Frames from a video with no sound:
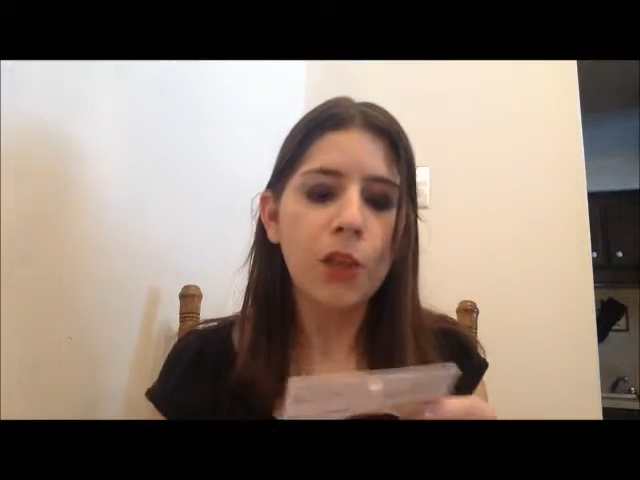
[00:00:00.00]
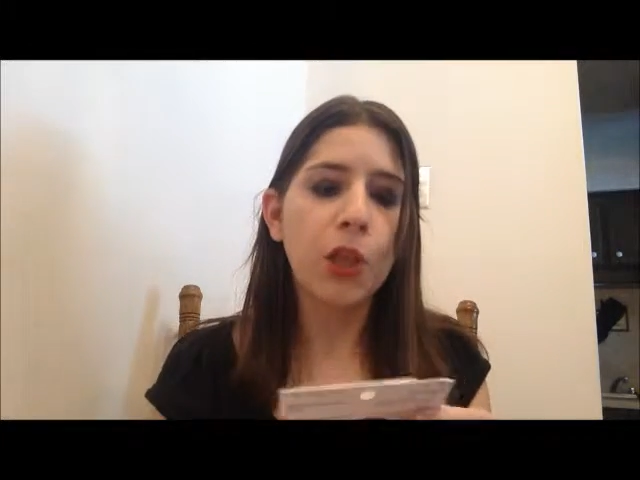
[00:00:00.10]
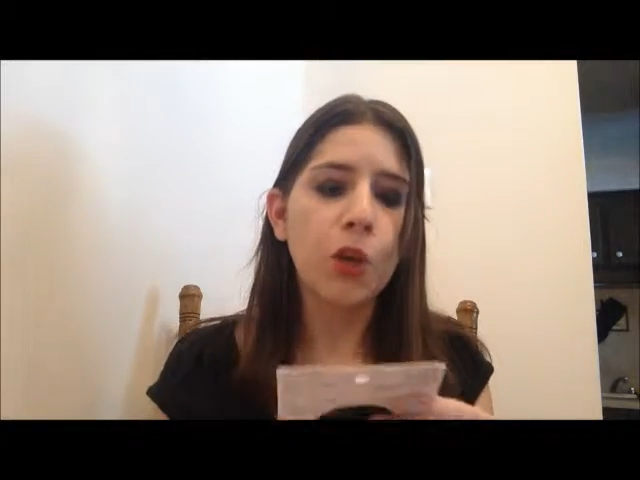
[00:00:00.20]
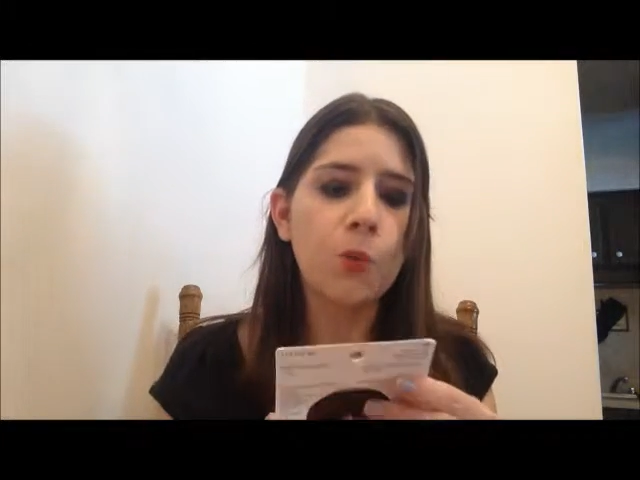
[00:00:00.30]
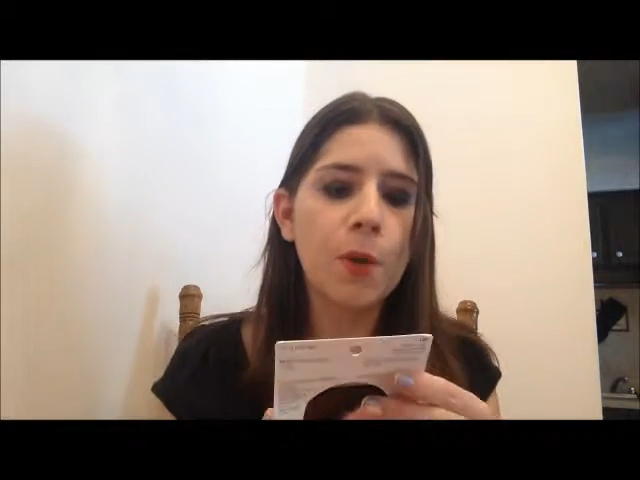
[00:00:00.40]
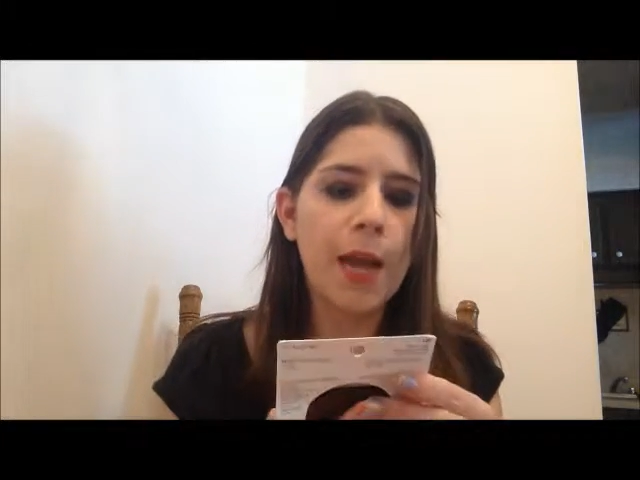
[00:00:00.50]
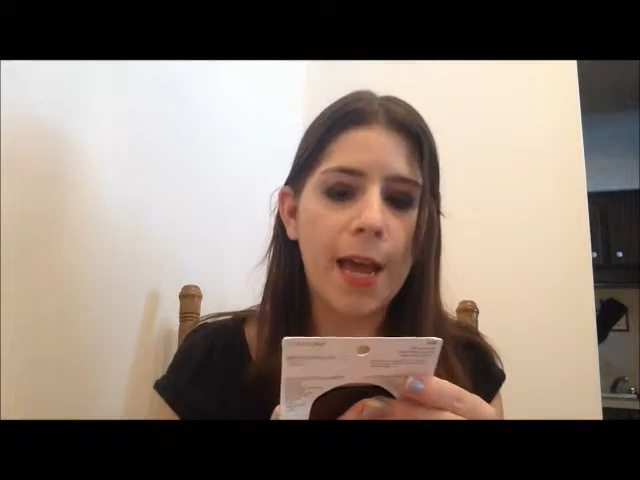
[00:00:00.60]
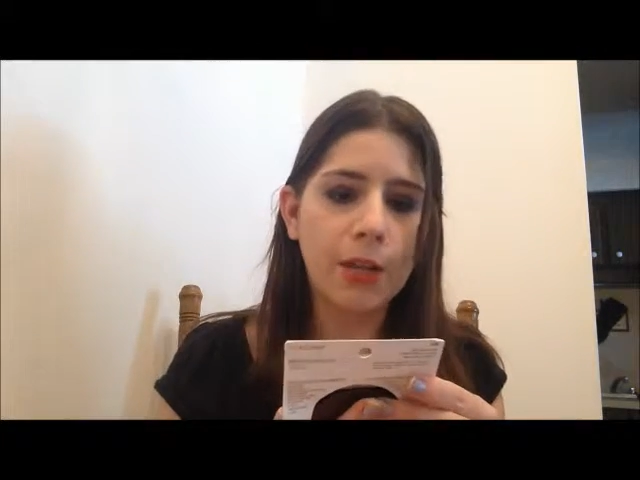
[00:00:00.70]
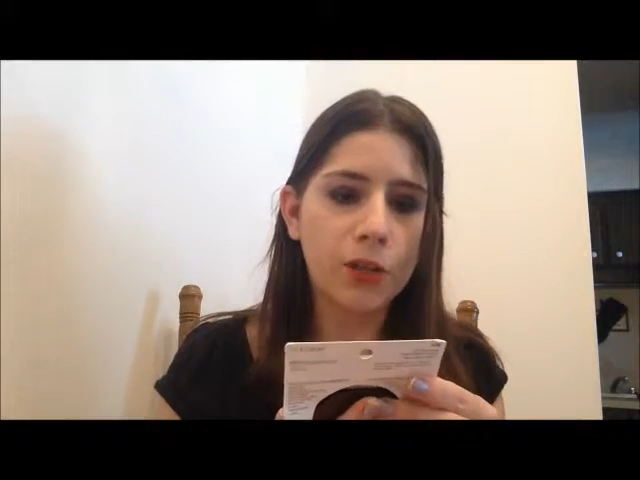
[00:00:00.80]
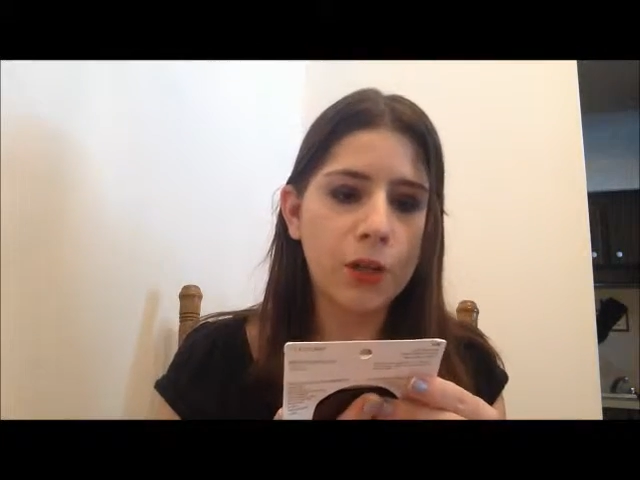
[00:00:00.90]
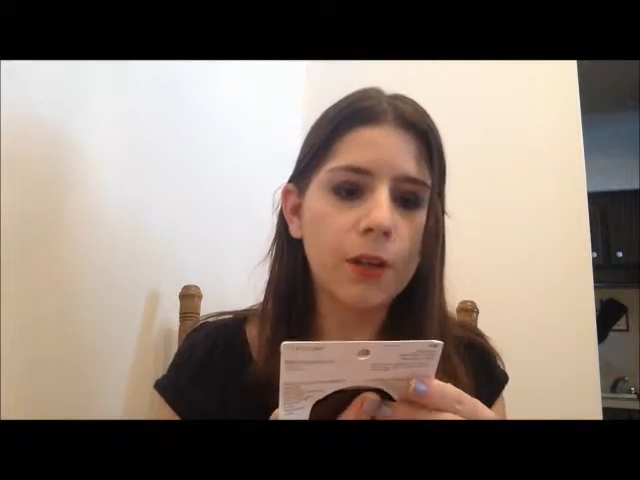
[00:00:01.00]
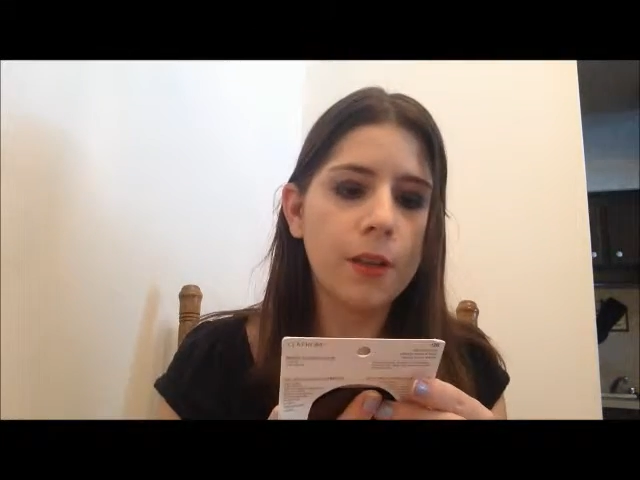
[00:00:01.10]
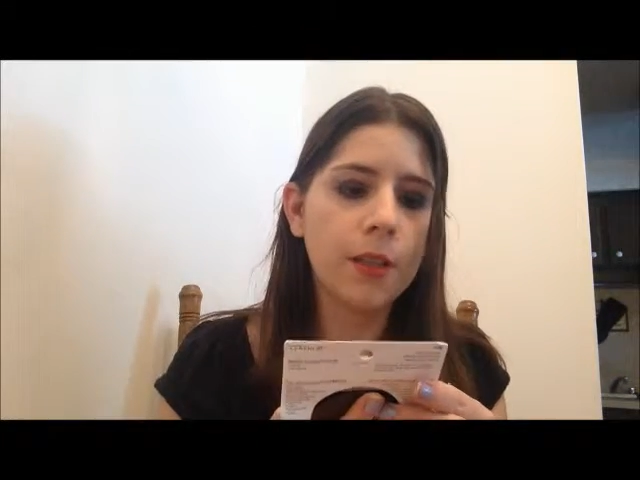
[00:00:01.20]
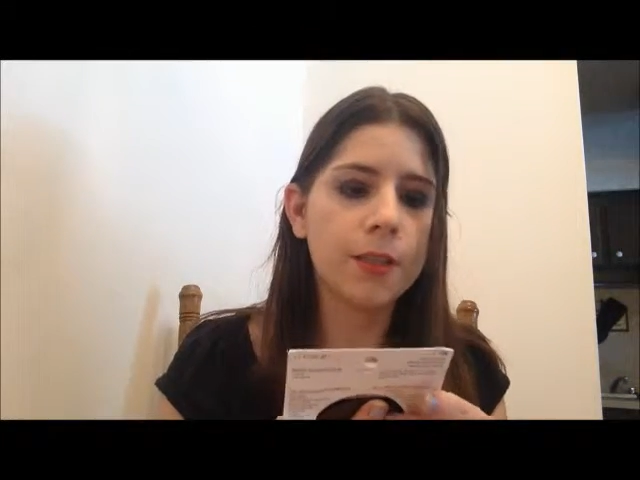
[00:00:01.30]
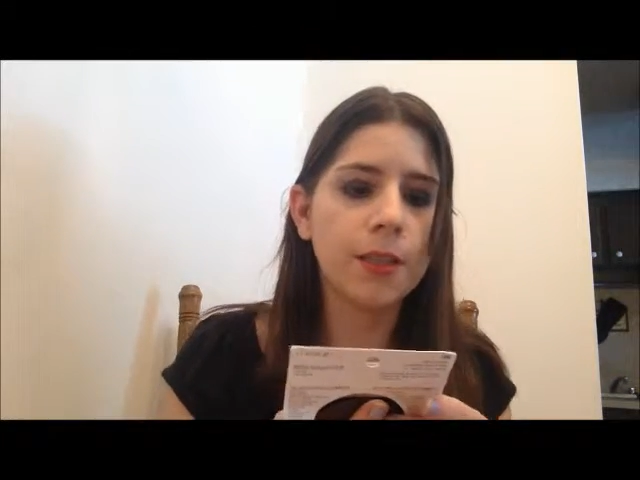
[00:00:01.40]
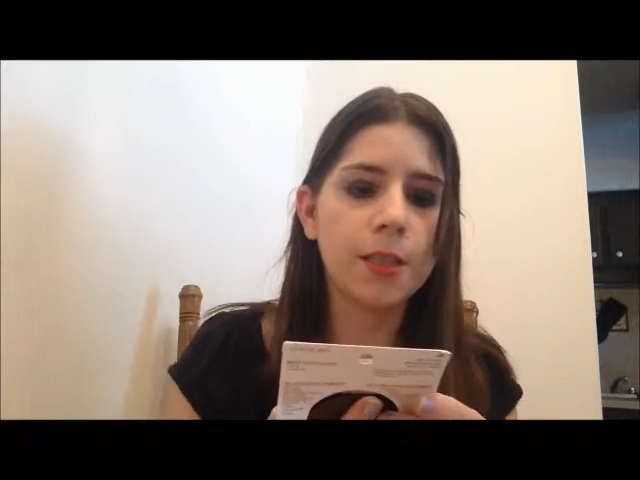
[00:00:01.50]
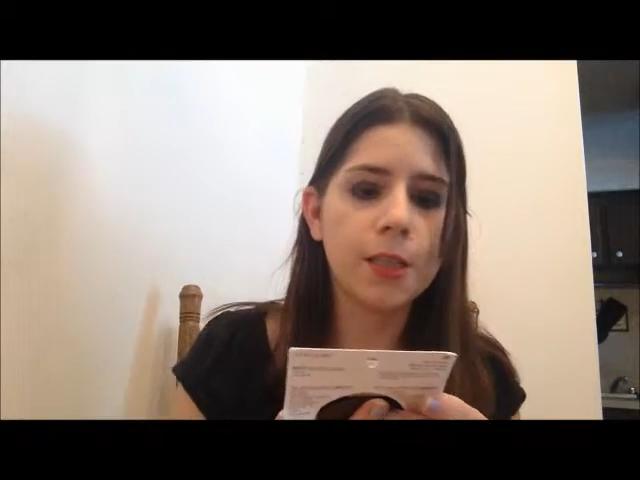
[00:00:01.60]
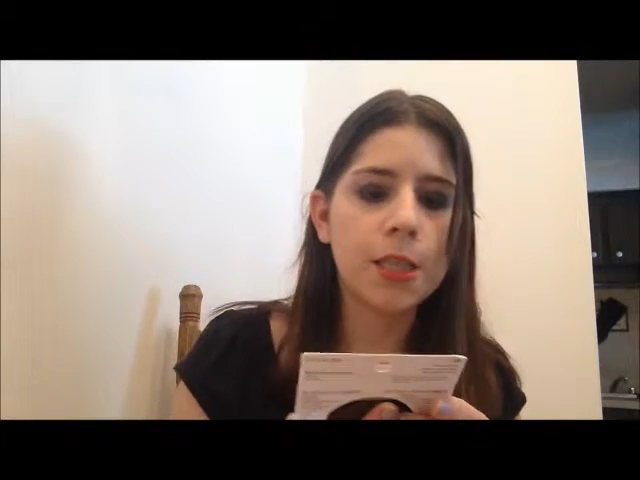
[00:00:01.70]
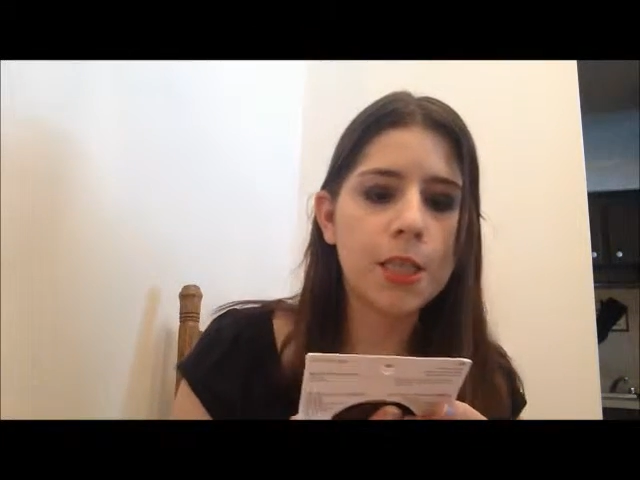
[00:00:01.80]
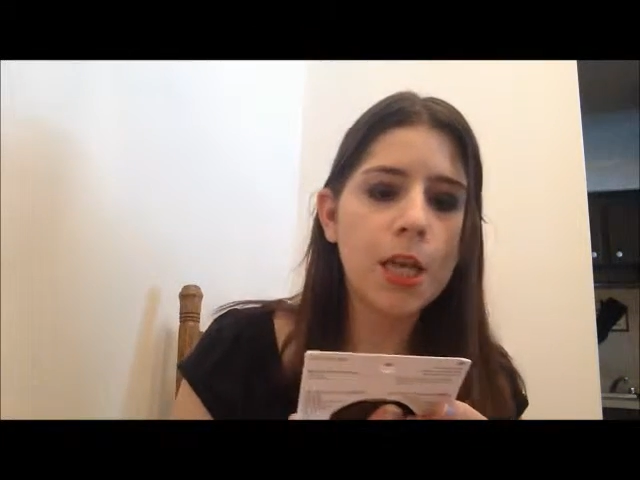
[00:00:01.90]
the Luminizer, and this
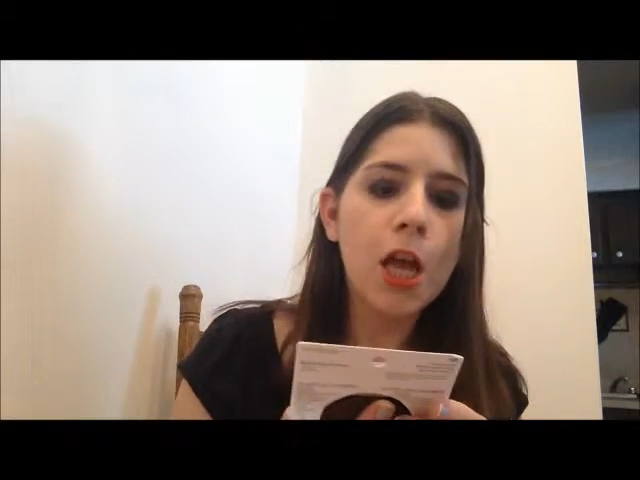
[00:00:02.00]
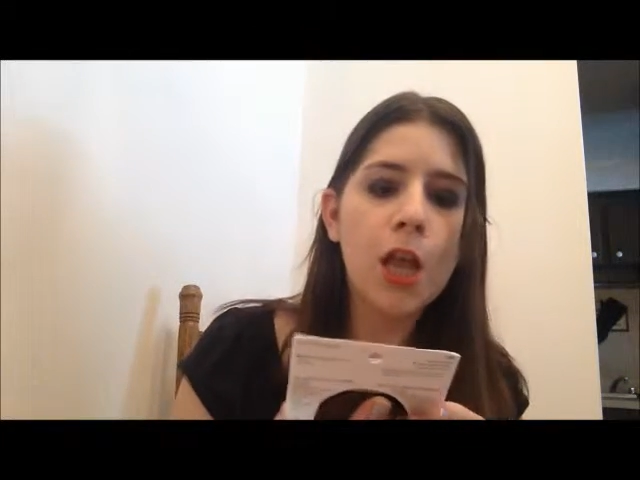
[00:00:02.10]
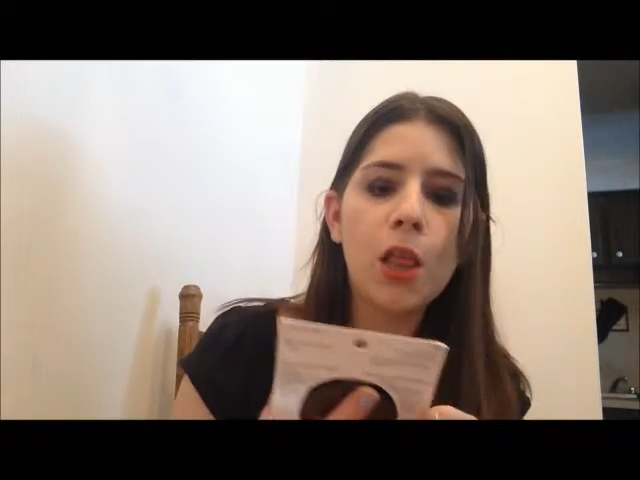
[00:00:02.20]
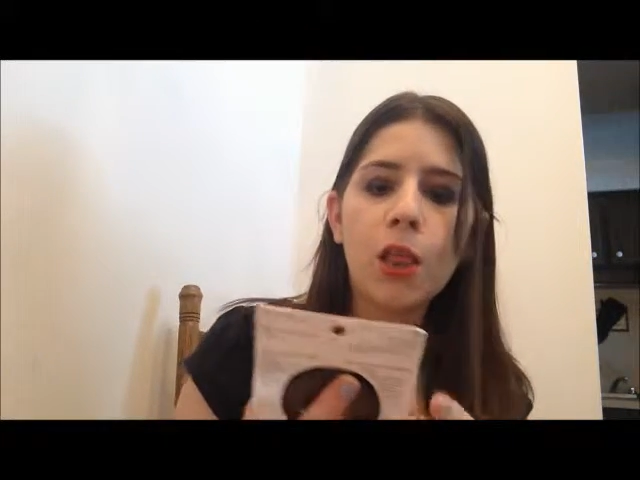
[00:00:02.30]
is the